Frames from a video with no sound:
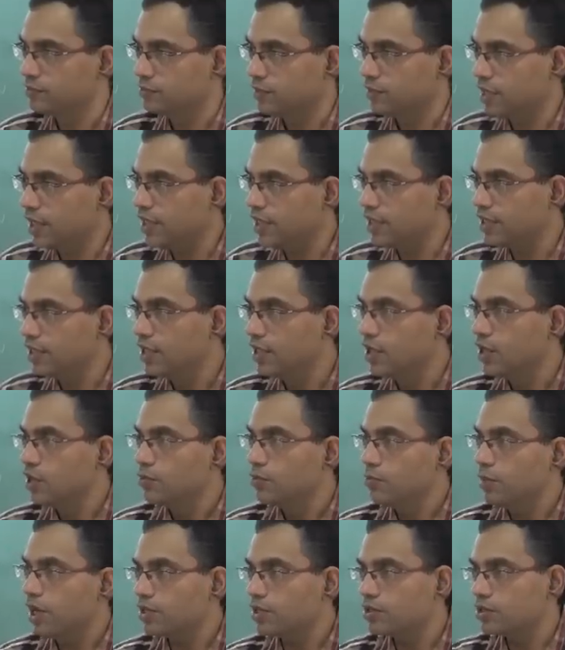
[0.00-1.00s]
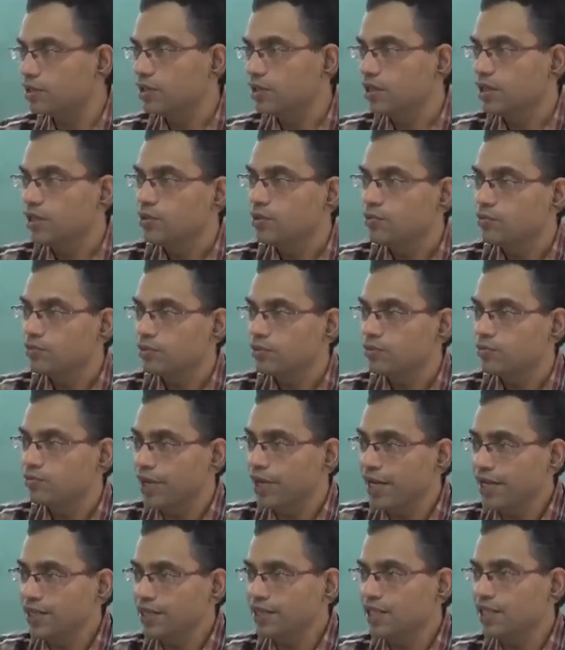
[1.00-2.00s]
right? But
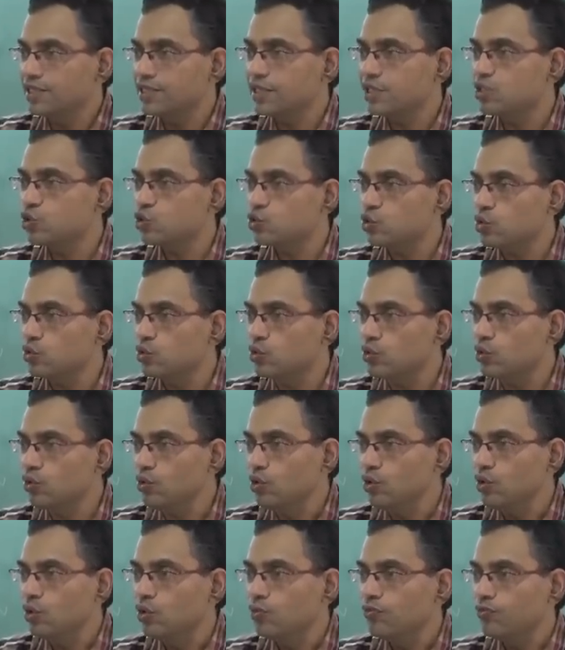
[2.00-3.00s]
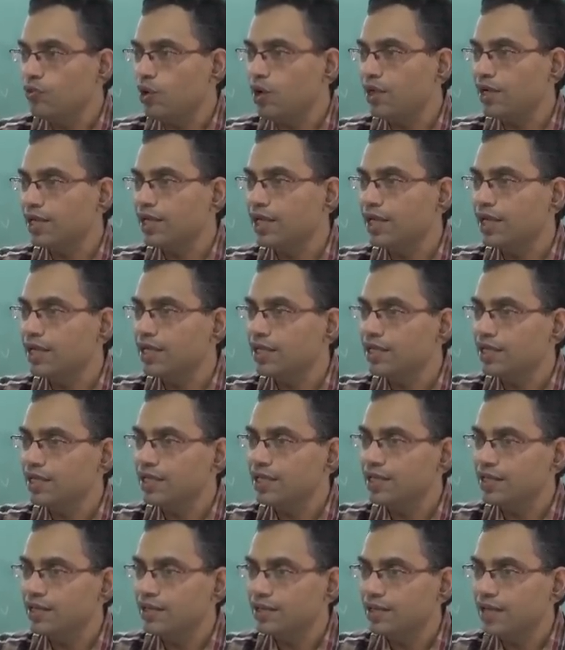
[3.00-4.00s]
when this is true for
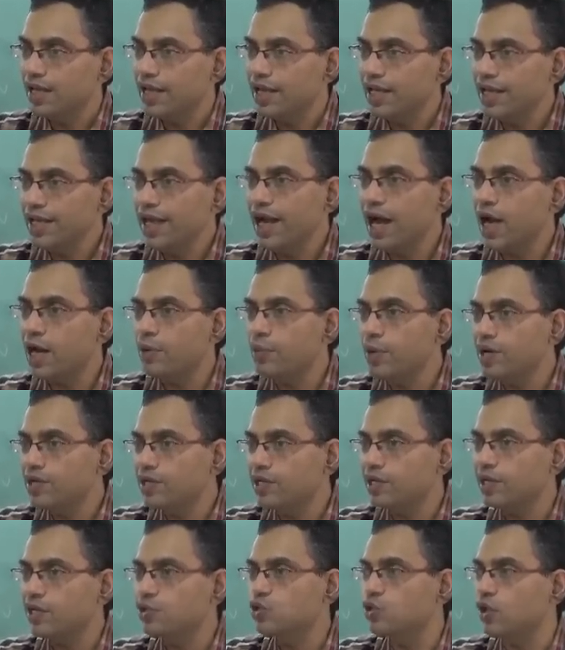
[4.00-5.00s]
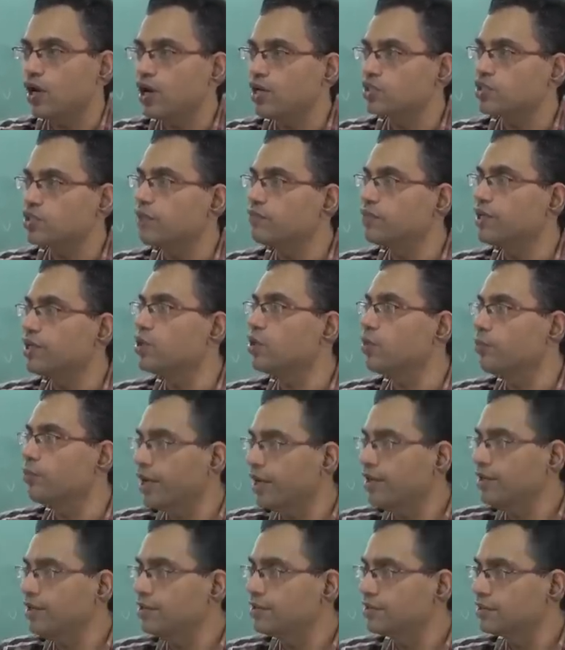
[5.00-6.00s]
any arbitrary choice of the
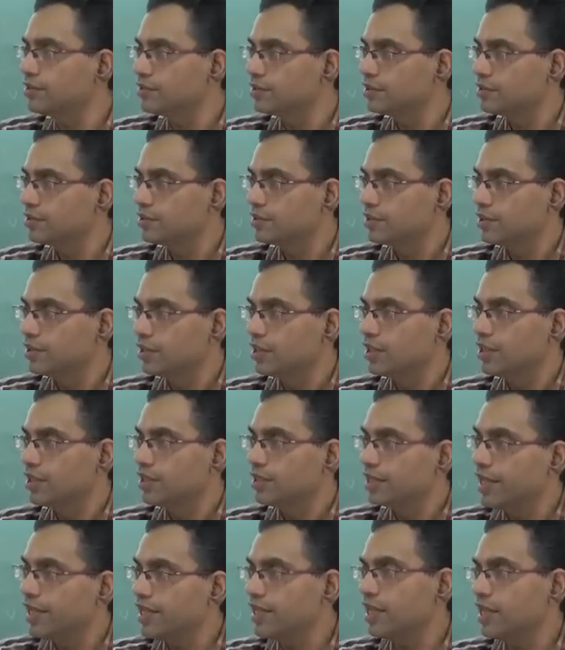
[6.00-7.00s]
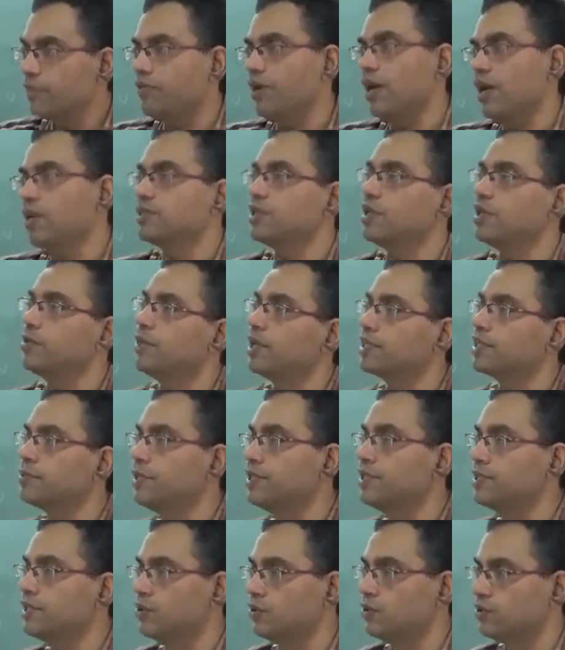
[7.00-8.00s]
domain, then the function must
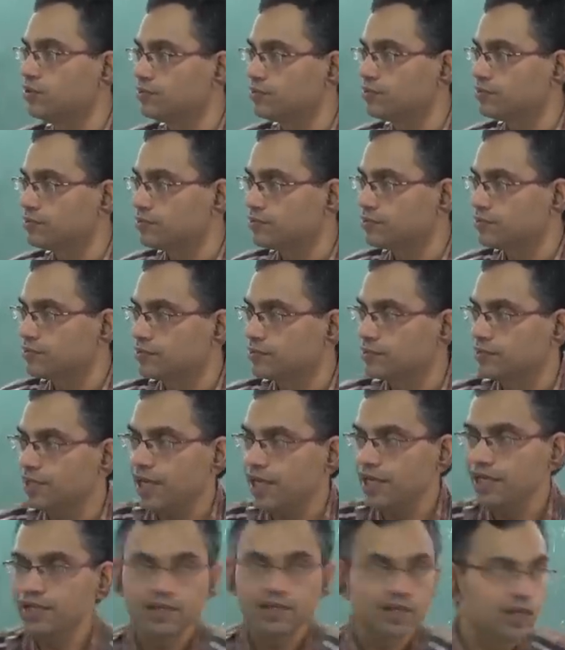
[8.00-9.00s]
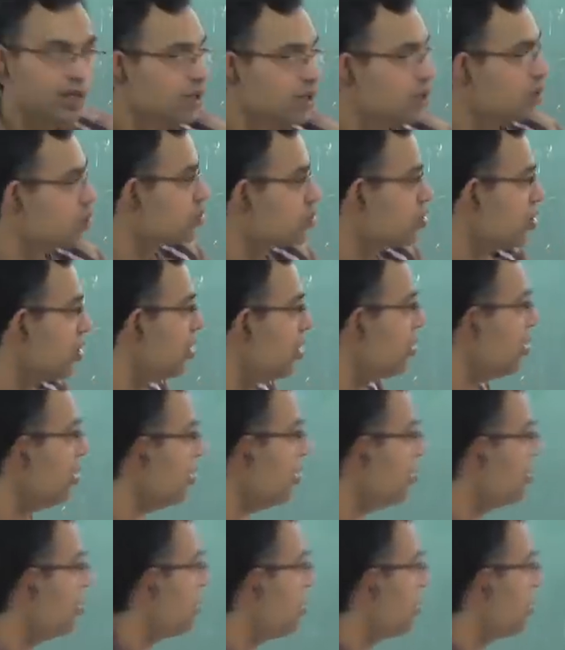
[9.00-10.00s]
be 0, right? So,